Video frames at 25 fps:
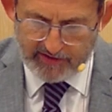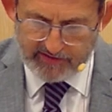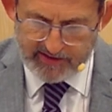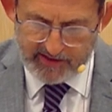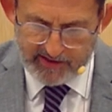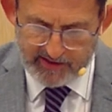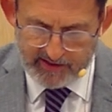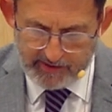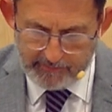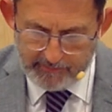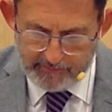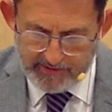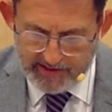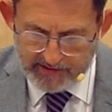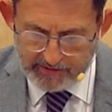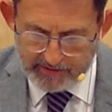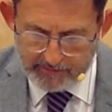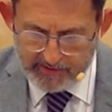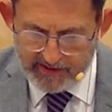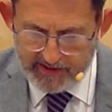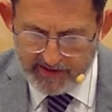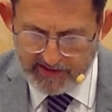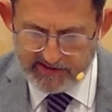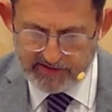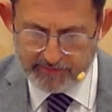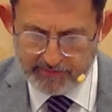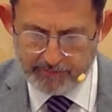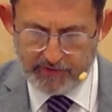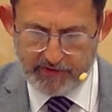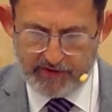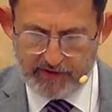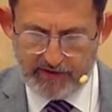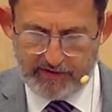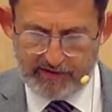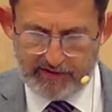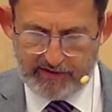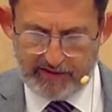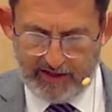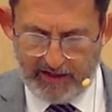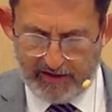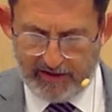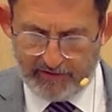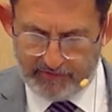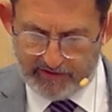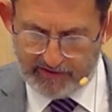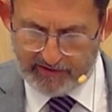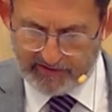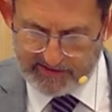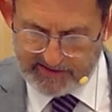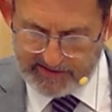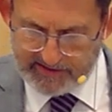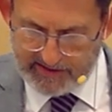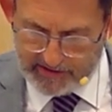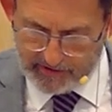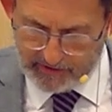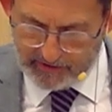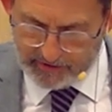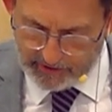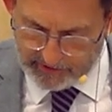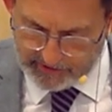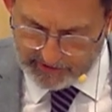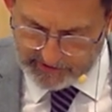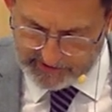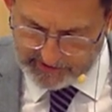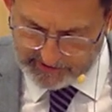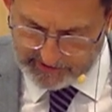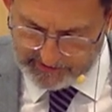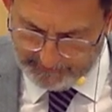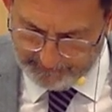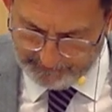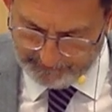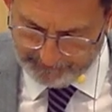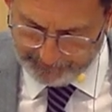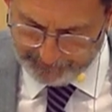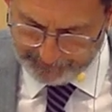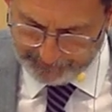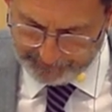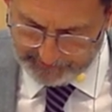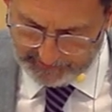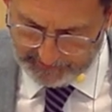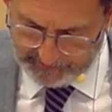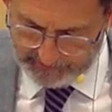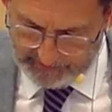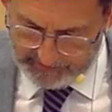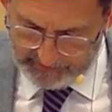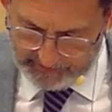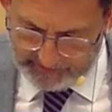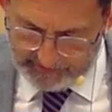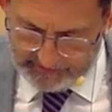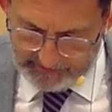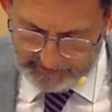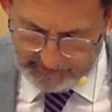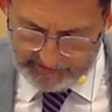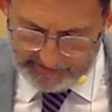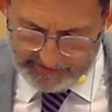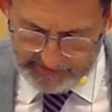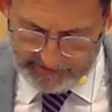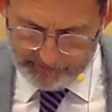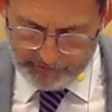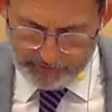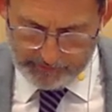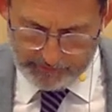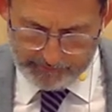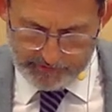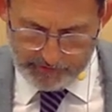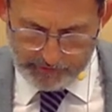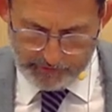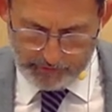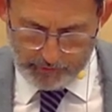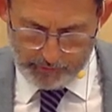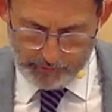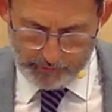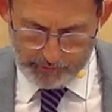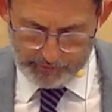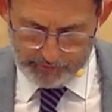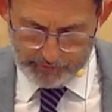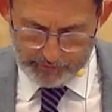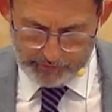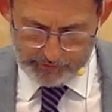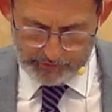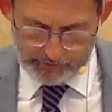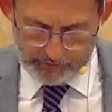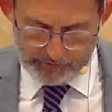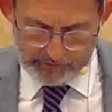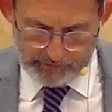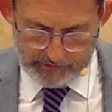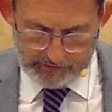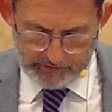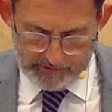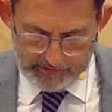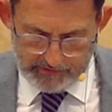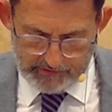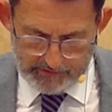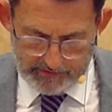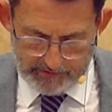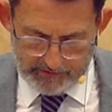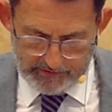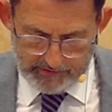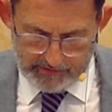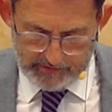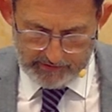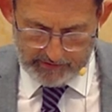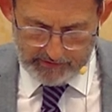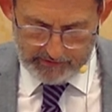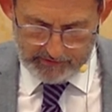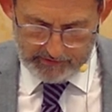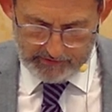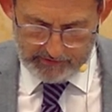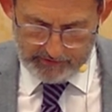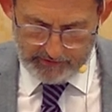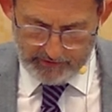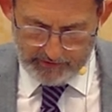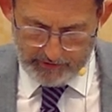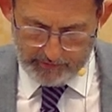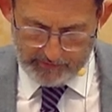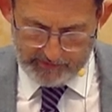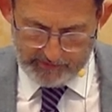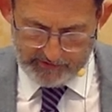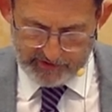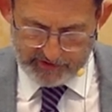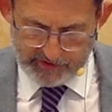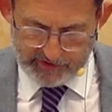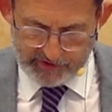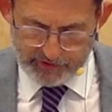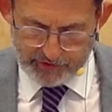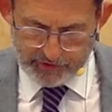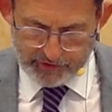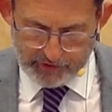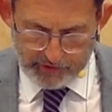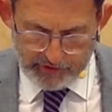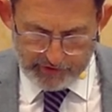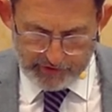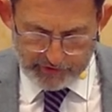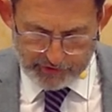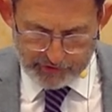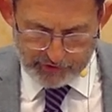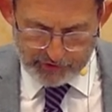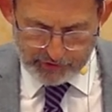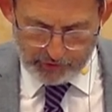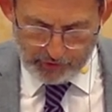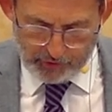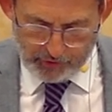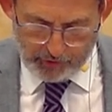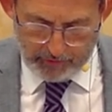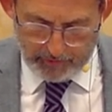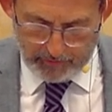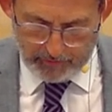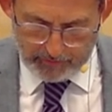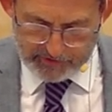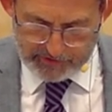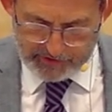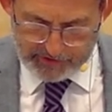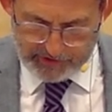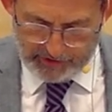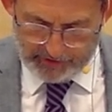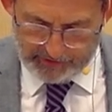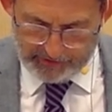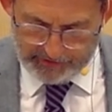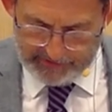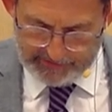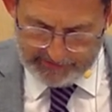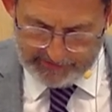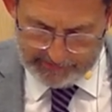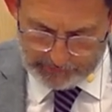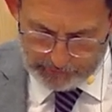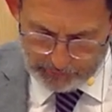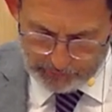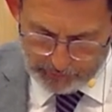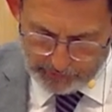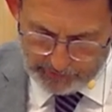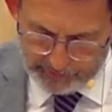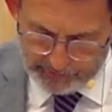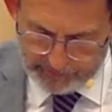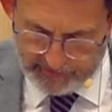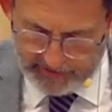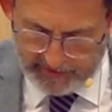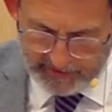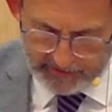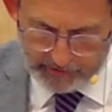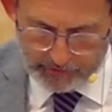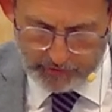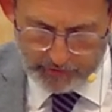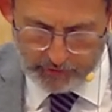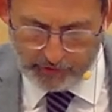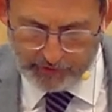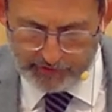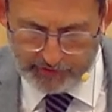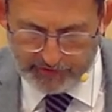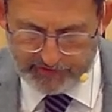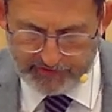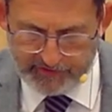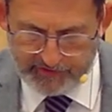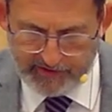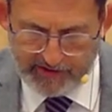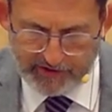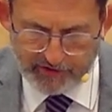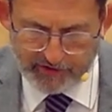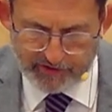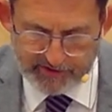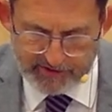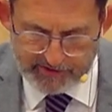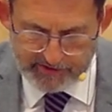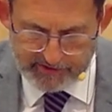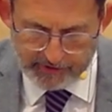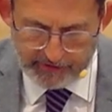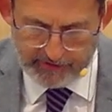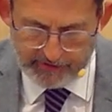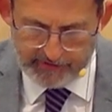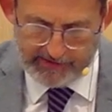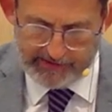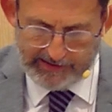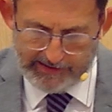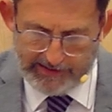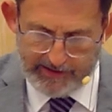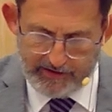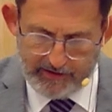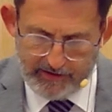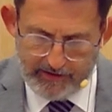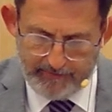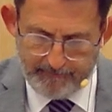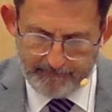I commend my spirit. And having said thus, he gave up the ghost. Now, when the centurion saw what was done, he glorified God, saying, Certainly